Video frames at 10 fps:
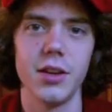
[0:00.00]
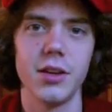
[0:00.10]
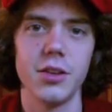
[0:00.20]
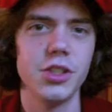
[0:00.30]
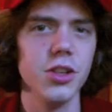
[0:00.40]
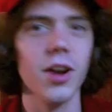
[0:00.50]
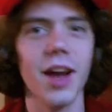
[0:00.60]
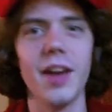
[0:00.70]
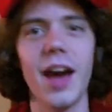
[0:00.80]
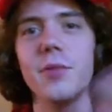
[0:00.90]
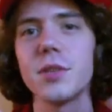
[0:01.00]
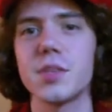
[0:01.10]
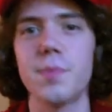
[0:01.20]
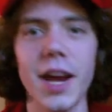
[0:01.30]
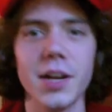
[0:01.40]
Sure, I
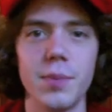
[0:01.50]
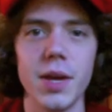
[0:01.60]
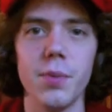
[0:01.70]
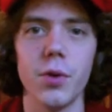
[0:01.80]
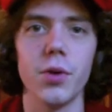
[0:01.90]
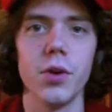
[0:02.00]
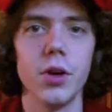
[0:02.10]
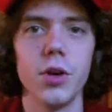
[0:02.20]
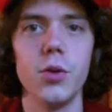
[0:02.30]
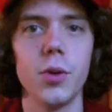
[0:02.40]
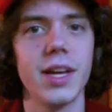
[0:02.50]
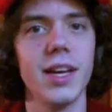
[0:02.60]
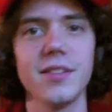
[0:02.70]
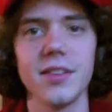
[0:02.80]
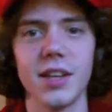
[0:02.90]
respect people who were
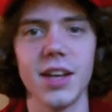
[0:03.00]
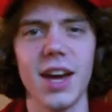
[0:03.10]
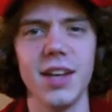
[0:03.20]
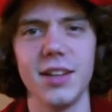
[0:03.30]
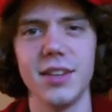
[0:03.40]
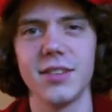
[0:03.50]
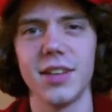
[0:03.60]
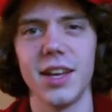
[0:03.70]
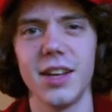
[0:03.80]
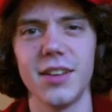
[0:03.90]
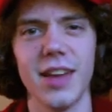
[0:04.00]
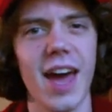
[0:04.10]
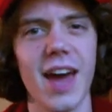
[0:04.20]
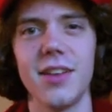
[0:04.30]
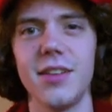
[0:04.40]
kids in the 90s and
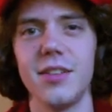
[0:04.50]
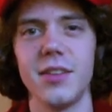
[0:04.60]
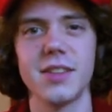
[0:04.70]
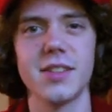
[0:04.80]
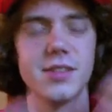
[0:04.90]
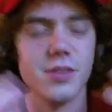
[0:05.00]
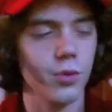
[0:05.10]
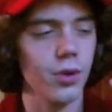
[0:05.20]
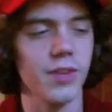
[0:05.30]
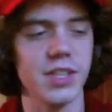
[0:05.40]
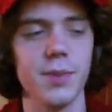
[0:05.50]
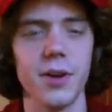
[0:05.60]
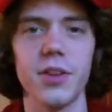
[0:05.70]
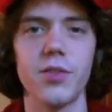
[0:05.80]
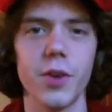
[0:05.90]
had this sort of
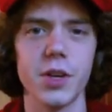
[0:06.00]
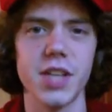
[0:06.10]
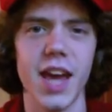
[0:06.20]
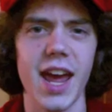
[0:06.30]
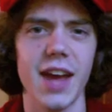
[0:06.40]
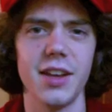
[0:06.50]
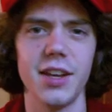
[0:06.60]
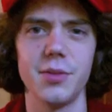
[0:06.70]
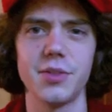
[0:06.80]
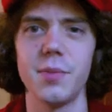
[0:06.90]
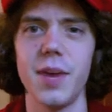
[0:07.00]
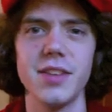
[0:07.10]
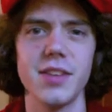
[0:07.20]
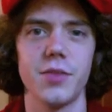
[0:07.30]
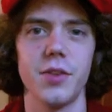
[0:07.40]
experience firsthand, and it was
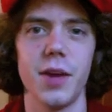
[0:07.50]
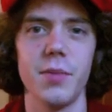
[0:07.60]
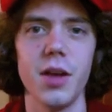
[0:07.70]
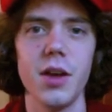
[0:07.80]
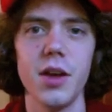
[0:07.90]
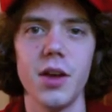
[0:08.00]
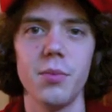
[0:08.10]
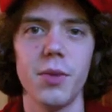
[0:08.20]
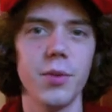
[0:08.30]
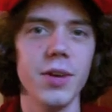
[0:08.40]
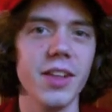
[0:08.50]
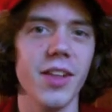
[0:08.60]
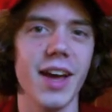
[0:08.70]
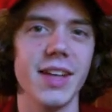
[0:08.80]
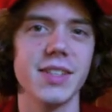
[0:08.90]
amazing for them, but
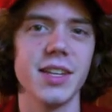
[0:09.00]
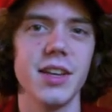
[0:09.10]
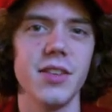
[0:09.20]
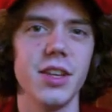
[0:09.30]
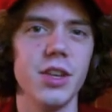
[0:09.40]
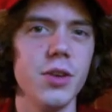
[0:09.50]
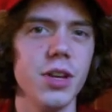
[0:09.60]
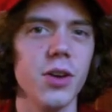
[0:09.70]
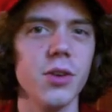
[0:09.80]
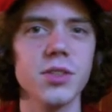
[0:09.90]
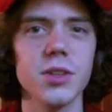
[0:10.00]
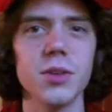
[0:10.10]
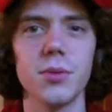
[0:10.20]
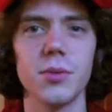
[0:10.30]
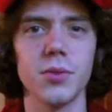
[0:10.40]
realize that you can
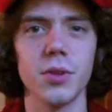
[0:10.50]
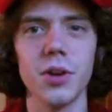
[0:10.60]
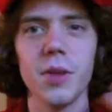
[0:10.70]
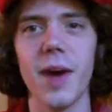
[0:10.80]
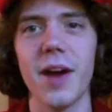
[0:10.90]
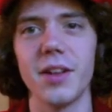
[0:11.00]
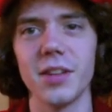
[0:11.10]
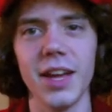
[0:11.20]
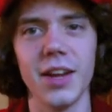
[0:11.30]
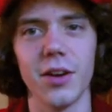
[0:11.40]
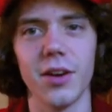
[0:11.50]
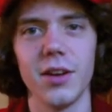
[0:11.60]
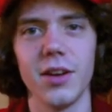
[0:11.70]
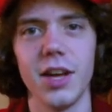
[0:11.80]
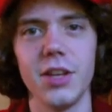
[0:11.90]
also learn about it later,
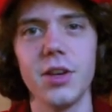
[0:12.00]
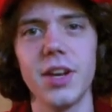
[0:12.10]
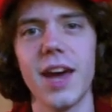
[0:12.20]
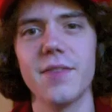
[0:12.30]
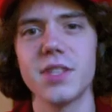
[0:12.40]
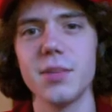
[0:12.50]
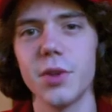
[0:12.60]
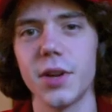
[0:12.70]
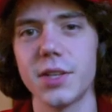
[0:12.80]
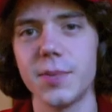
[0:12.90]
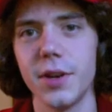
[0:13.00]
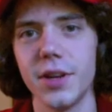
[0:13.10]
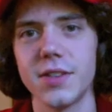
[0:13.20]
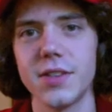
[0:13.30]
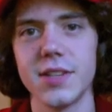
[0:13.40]
and you can have similar
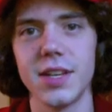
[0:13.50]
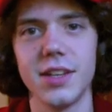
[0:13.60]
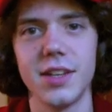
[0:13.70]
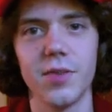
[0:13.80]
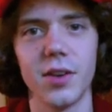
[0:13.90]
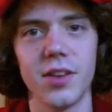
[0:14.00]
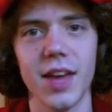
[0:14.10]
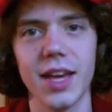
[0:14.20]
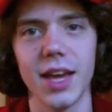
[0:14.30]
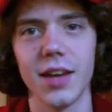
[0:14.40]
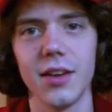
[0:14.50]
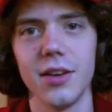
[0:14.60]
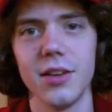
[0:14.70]
experiences in a different decade.